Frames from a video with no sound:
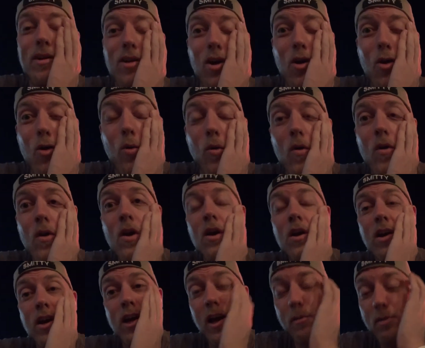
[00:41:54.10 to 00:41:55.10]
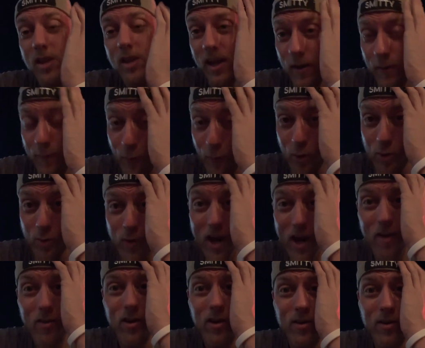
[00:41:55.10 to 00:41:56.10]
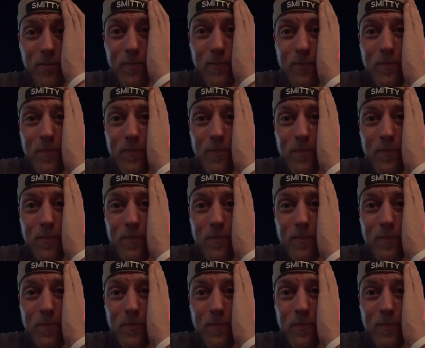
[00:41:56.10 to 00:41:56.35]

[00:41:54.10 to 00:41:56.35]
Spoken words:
but no. Kupp's like a fourth rounder.